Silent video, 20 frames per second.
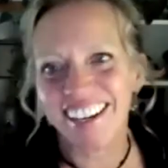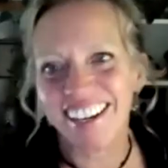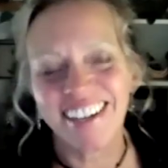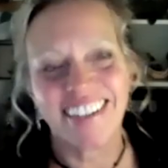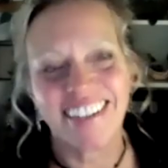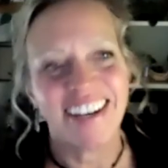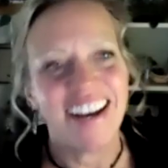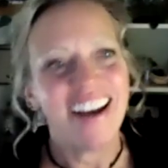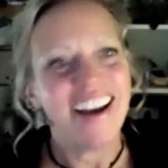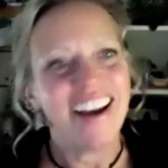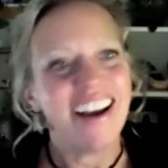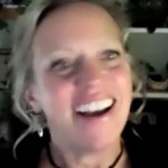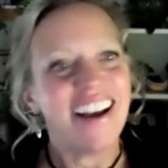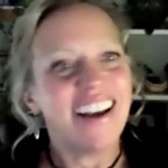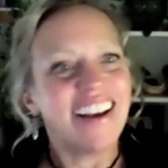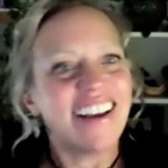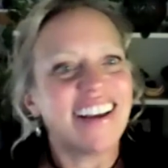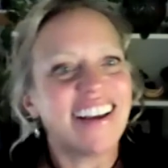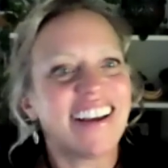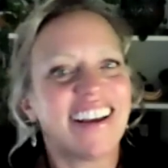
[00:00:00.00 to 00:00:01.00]
All right. Judy
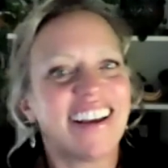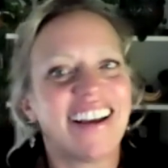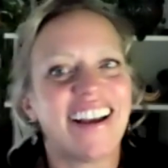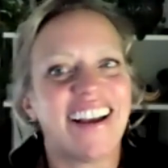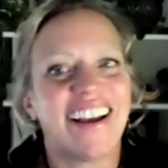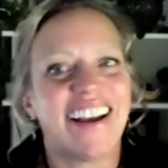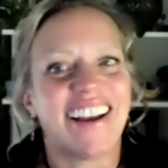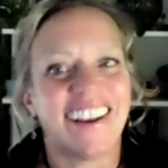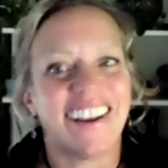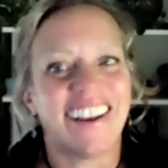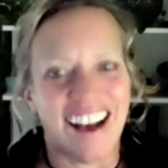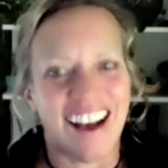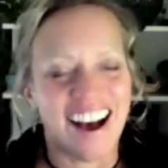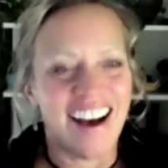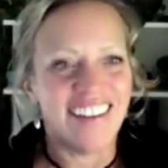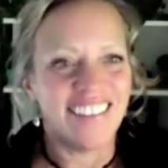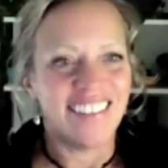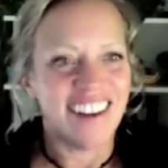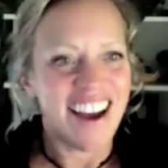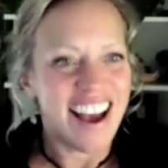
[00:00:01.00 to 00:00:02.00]
to Crystal. All
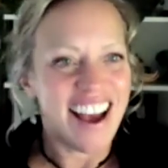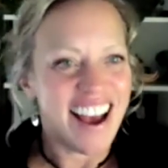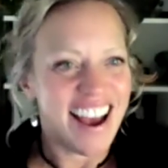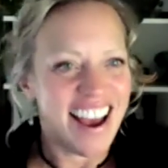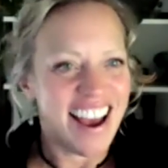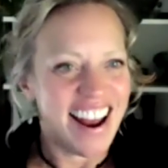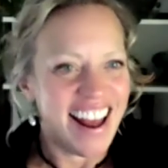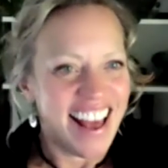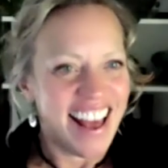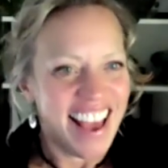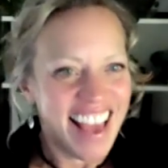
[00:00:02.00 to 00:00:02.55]
right. Okay. All right.